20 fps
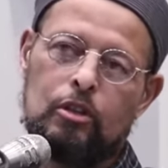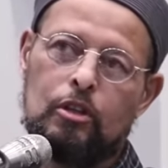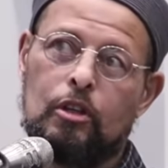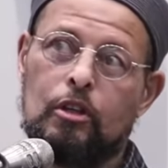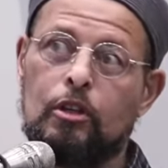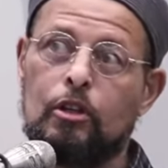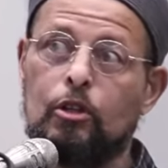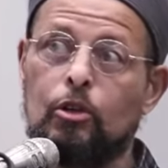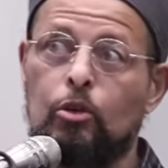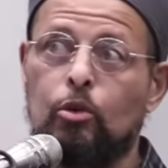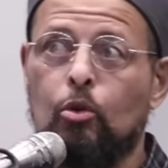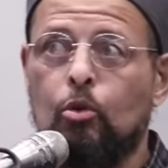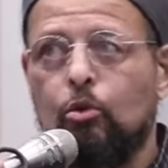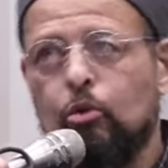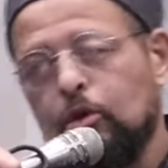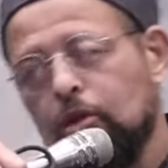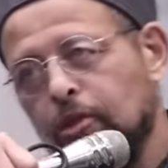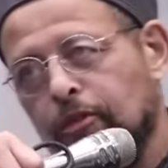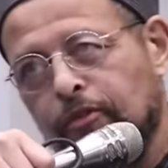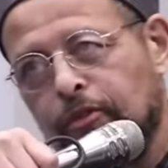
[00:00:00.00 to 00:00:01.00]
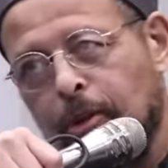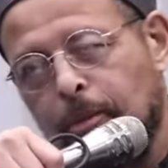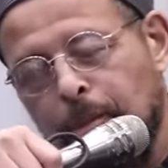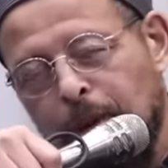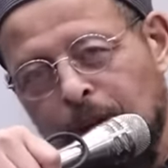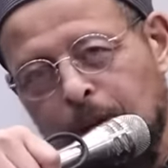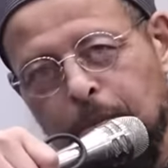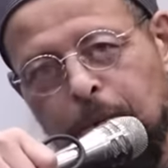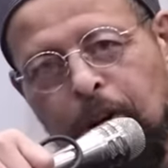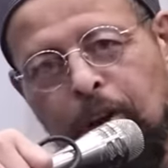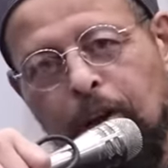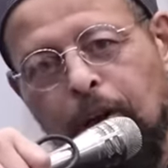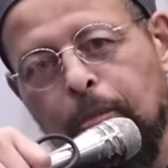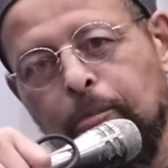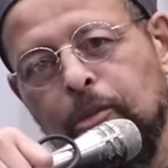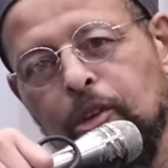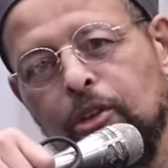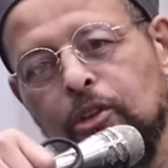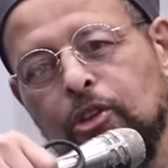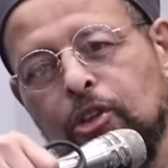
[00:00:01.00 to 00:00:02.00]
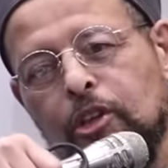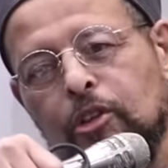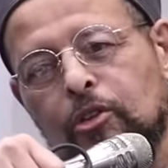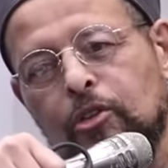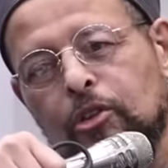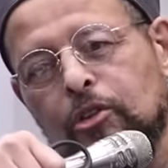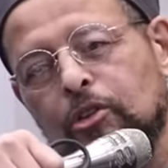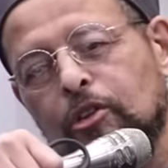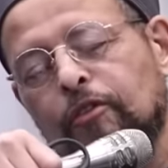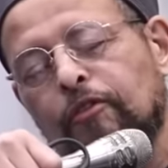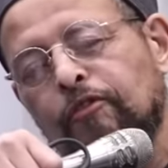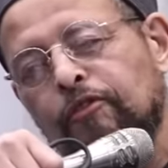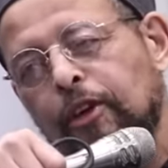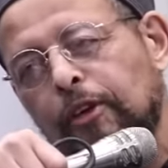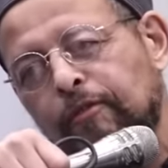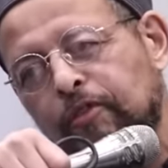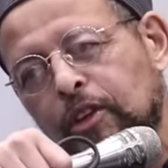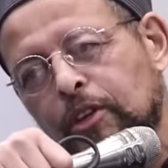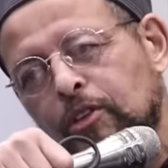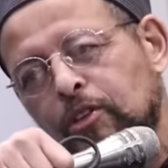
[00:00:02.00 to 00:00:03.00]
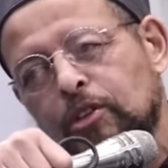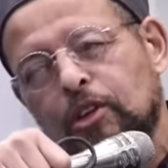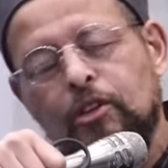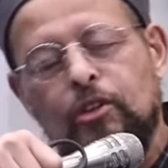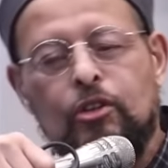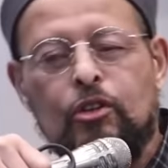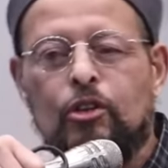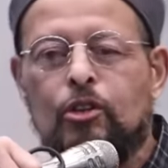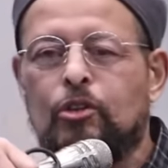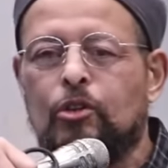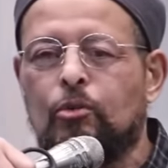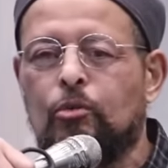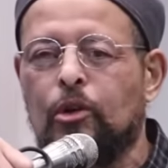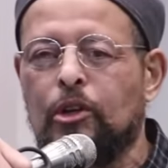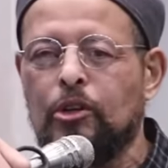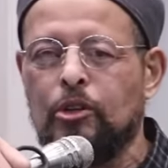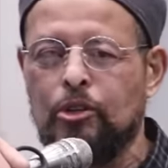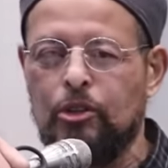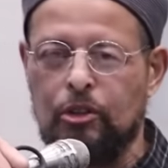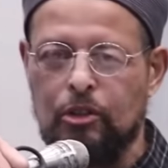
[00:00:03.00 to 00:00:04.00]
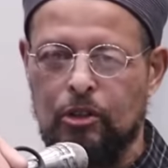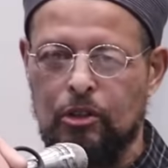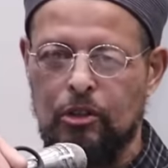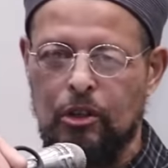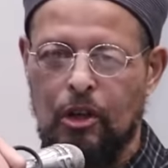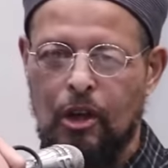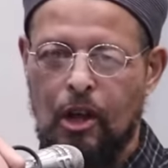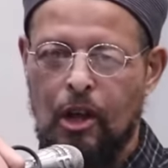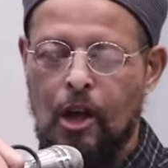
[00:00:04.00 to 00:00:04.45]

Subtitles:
Then in Luke, from Abraham to Jesus is 56 generations.